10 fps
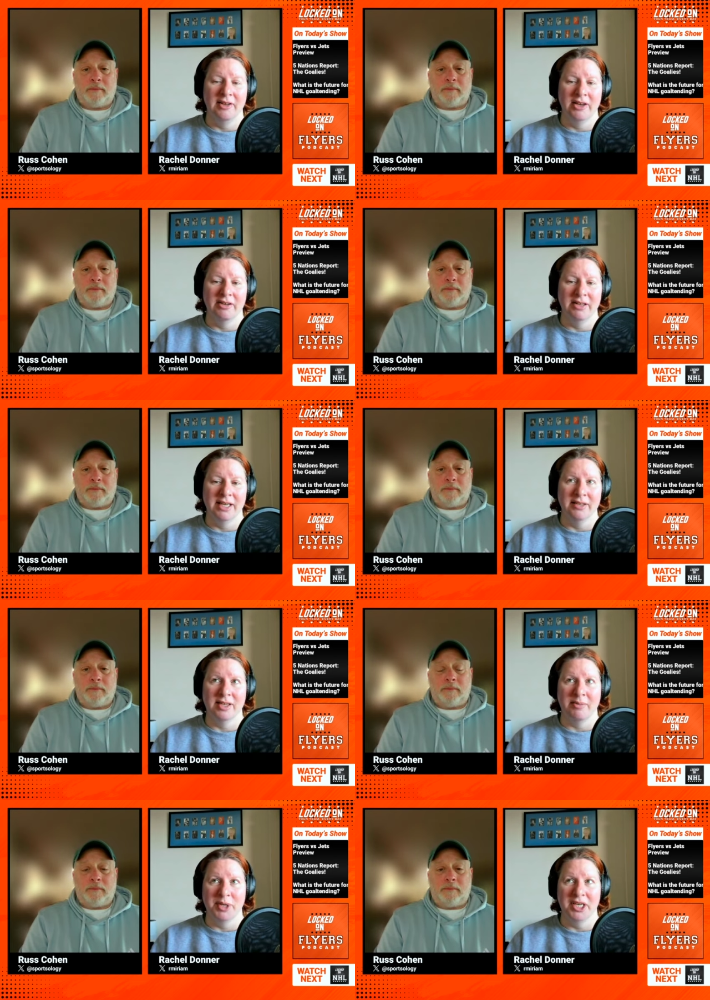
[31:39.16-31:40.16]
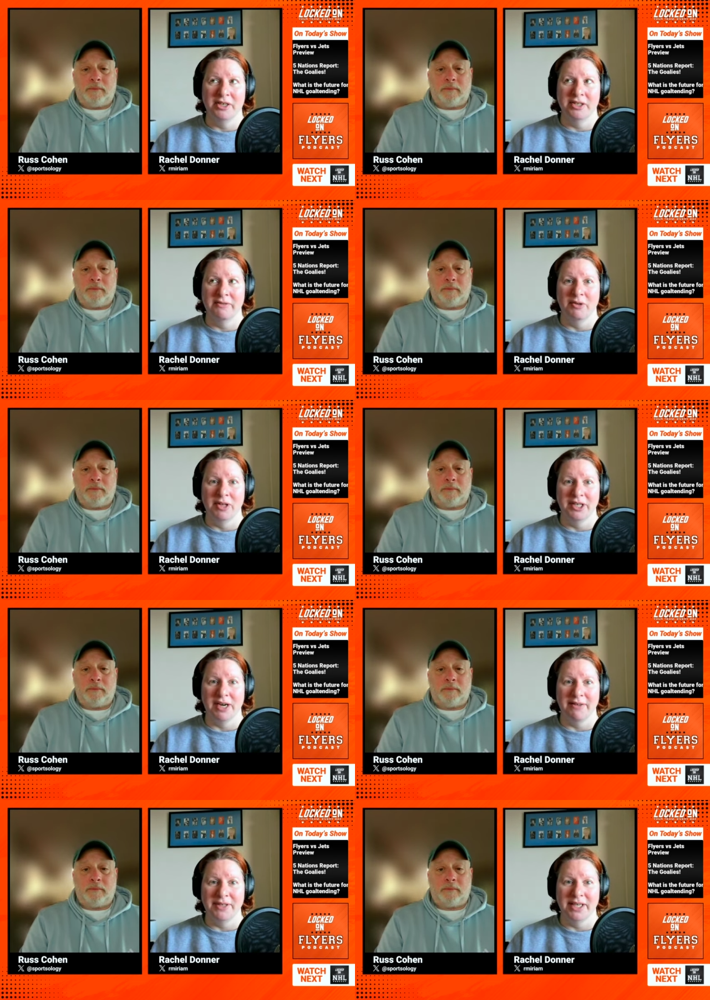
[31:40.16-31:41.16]
Speaker 1: you know the next couple of years of goalie
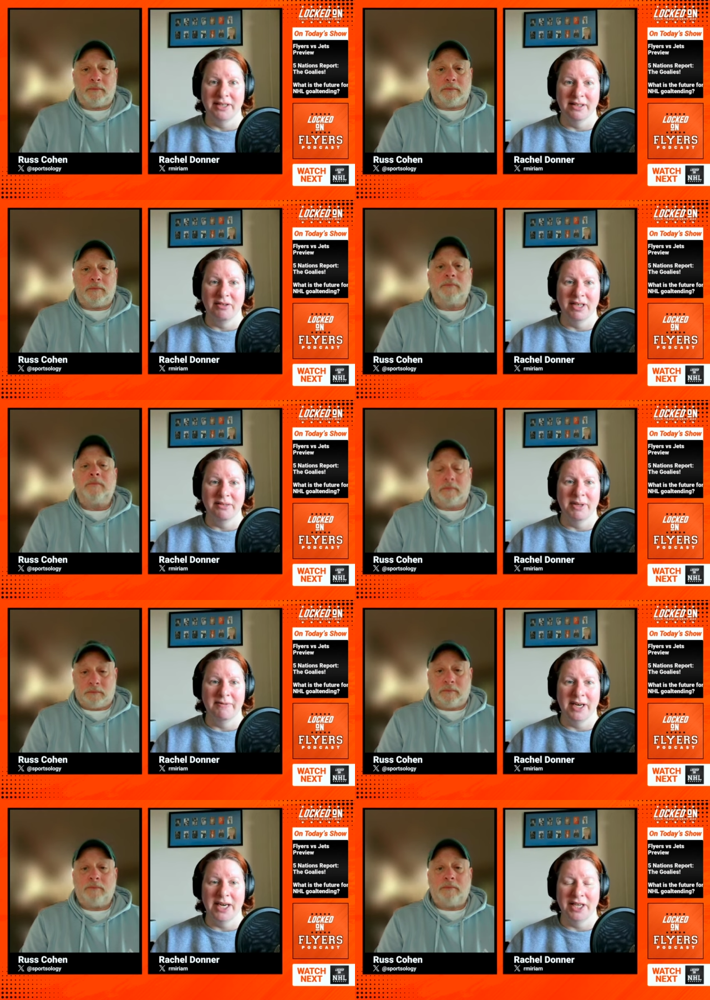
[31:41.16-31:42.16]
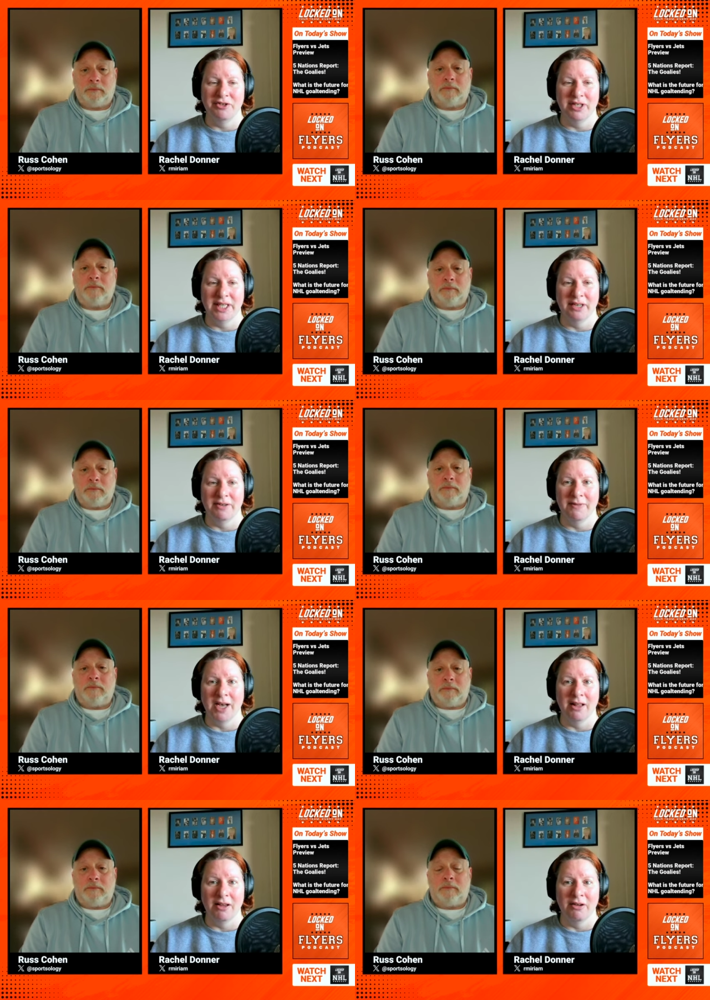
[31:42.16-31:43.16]
drafting is going to be very interesting to
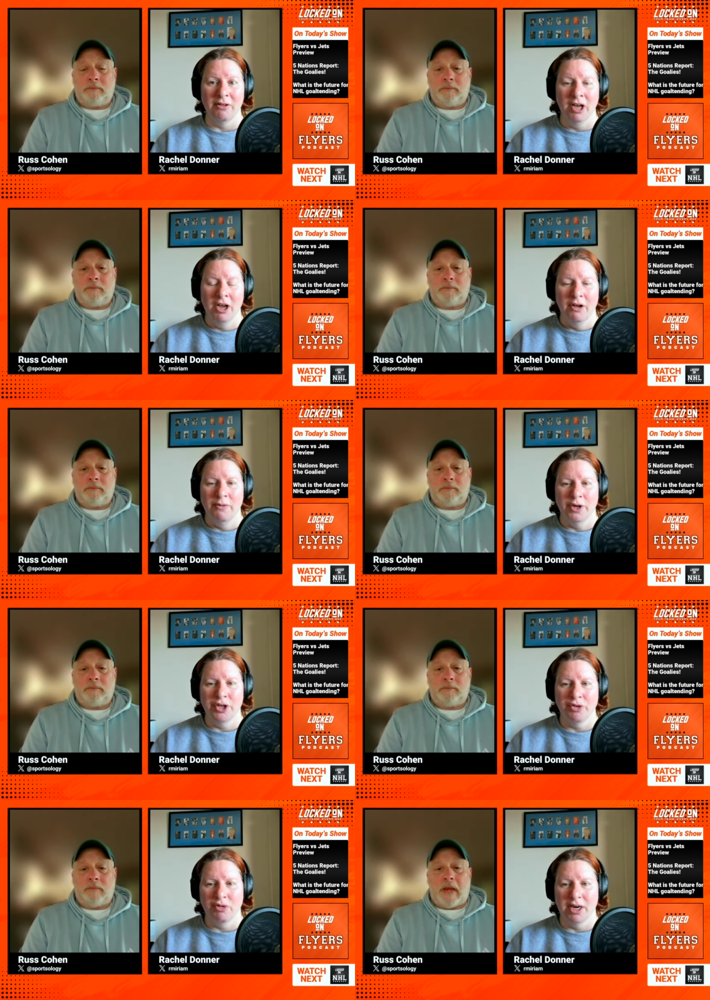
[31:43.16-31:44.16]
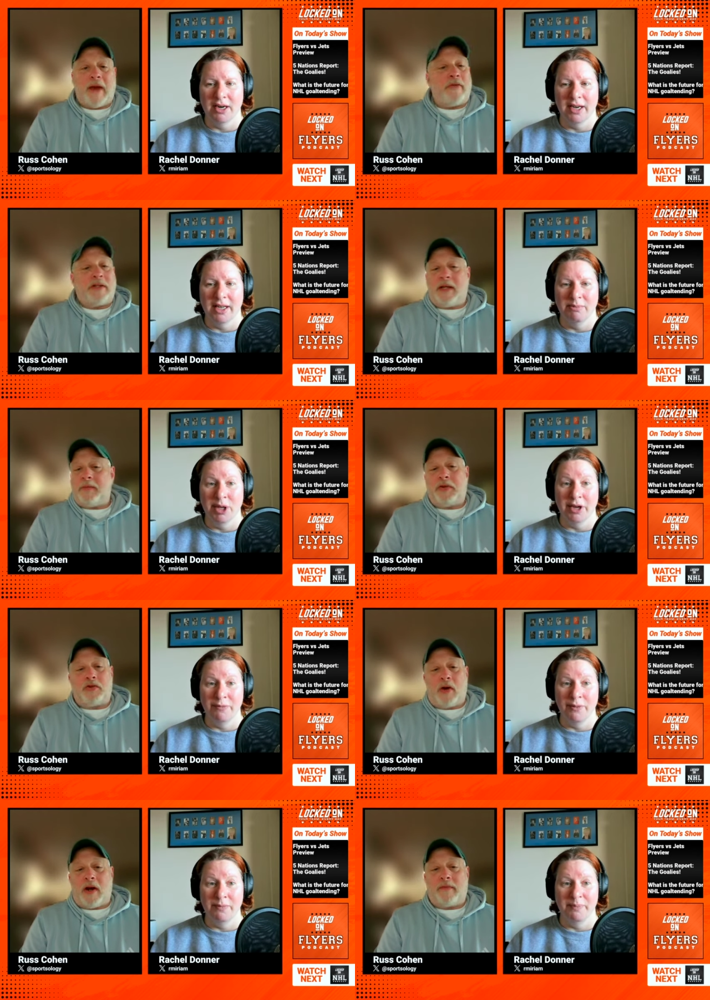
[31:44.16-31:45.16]
follow for sure. Every uh, team um, should
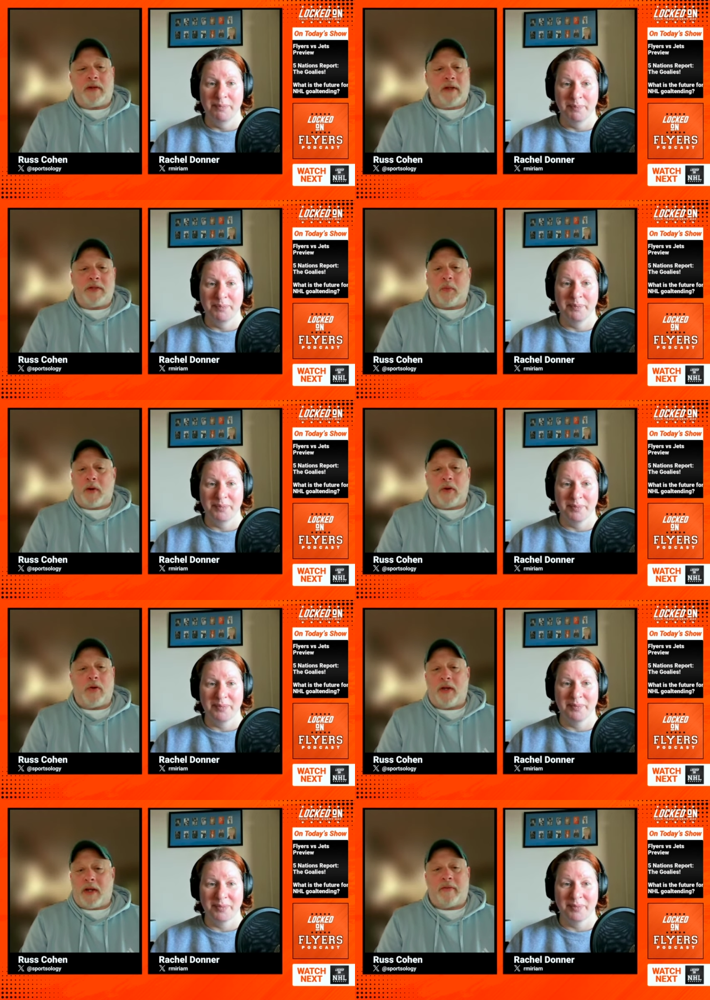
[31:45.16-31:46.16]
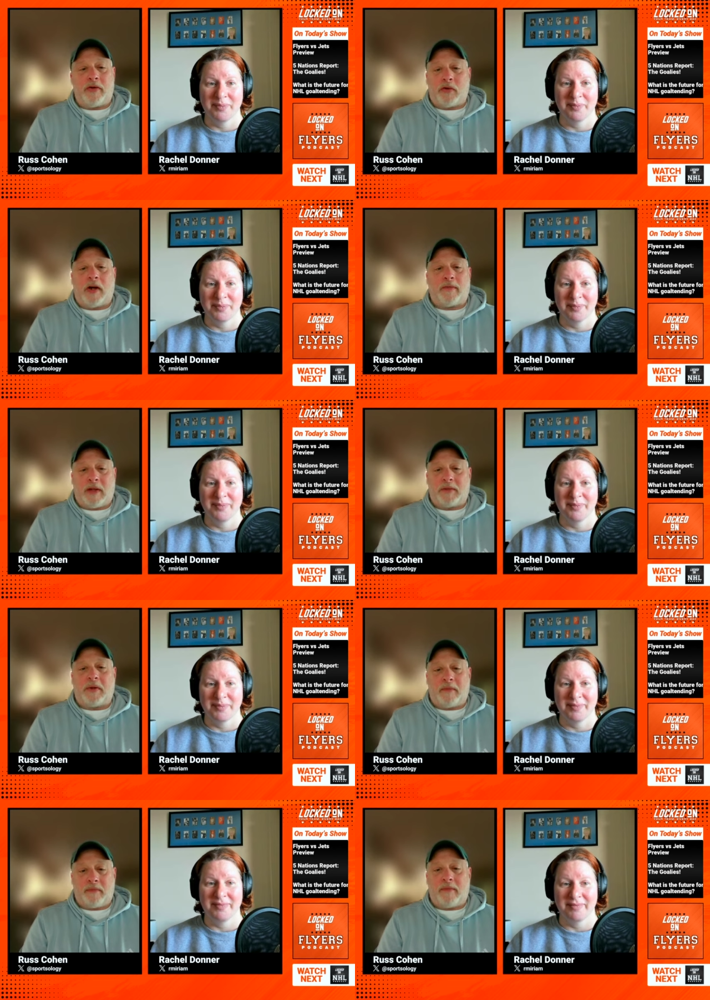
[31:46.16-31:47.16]
draft
Speaker 2: at least one goalie every draft. That's
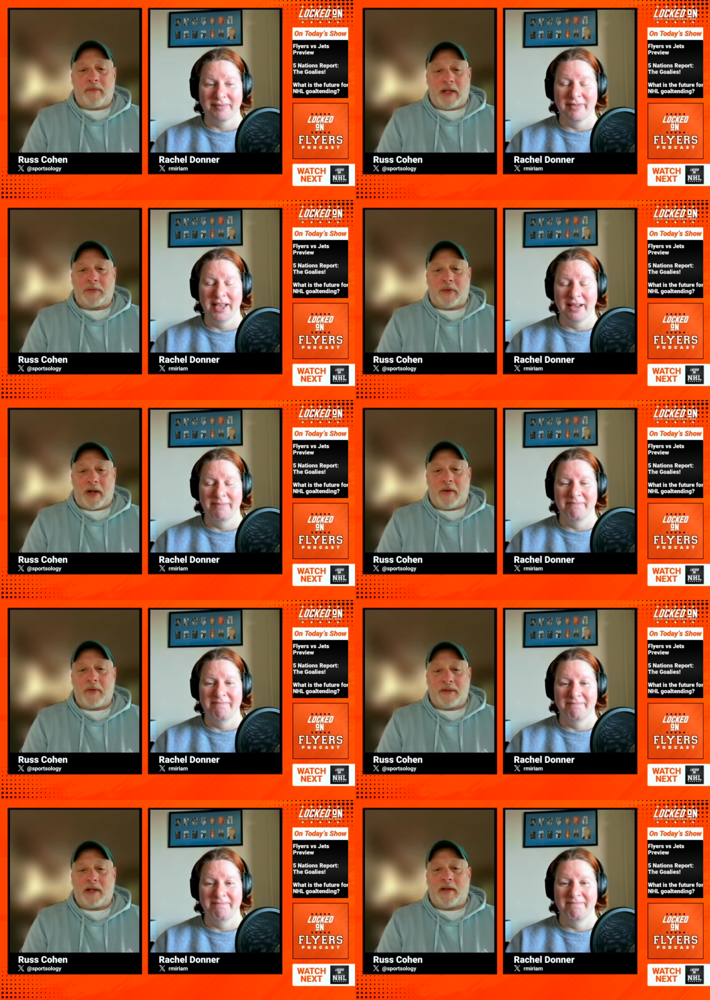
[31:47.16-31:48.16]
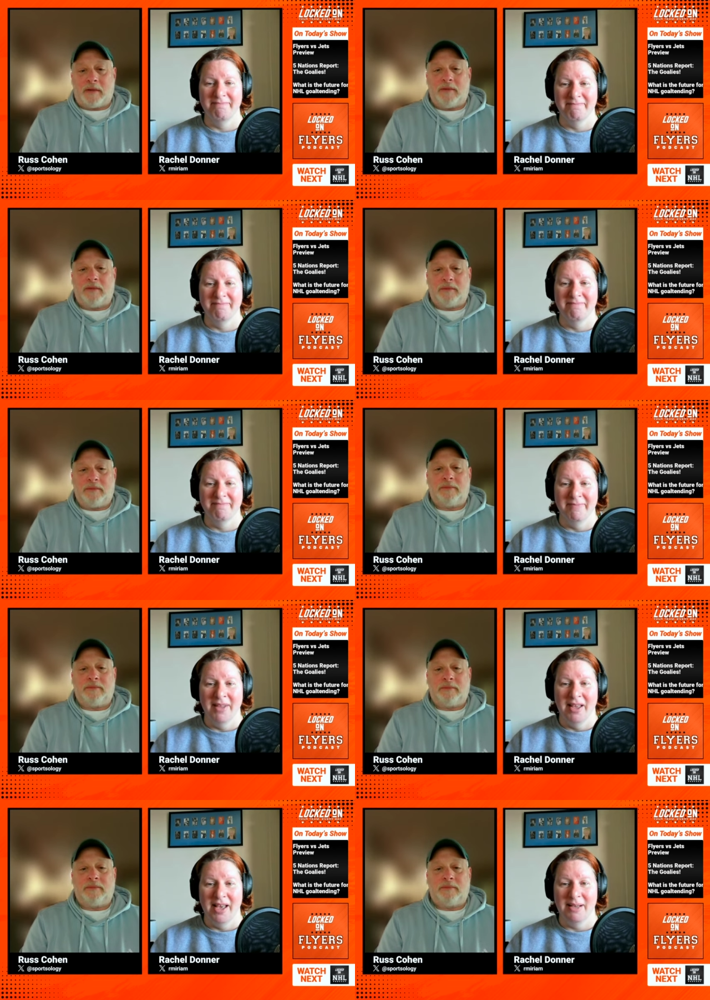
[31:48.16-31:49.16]
what I'm. That's what yeah. I always say.
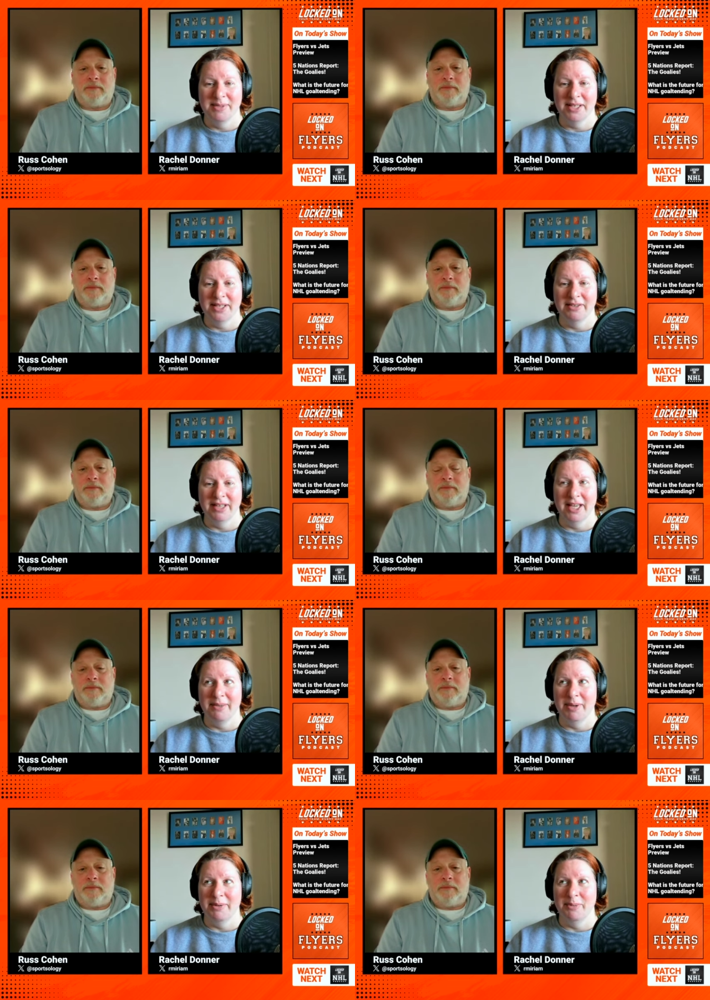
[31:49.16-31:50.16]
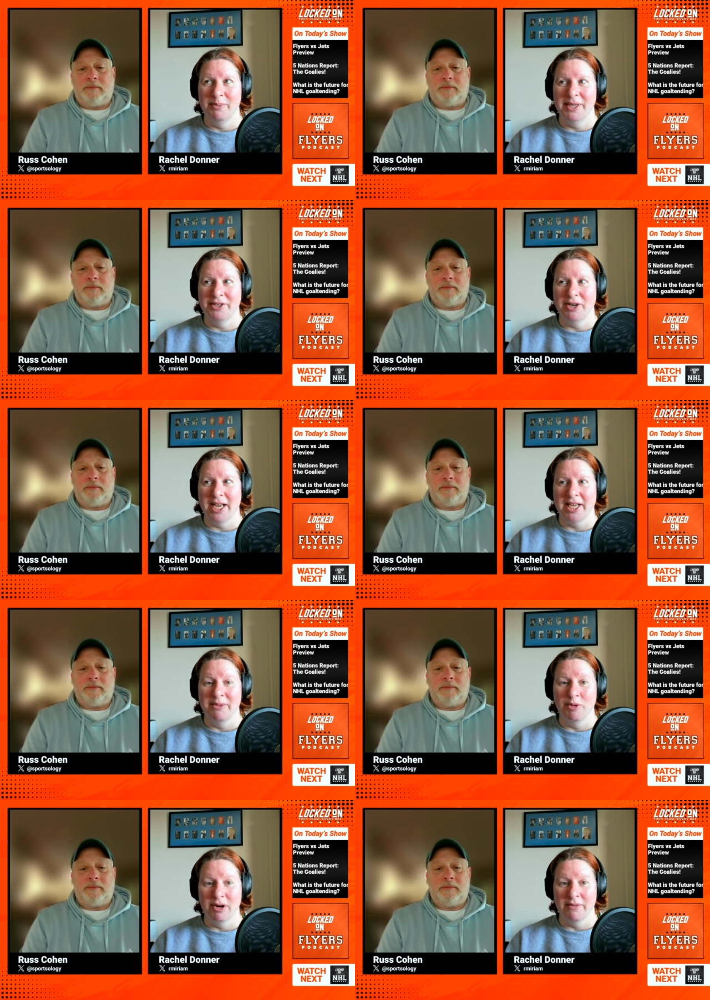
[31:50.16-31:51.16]
Speaker 1: Absolutely, but we'll be tracking more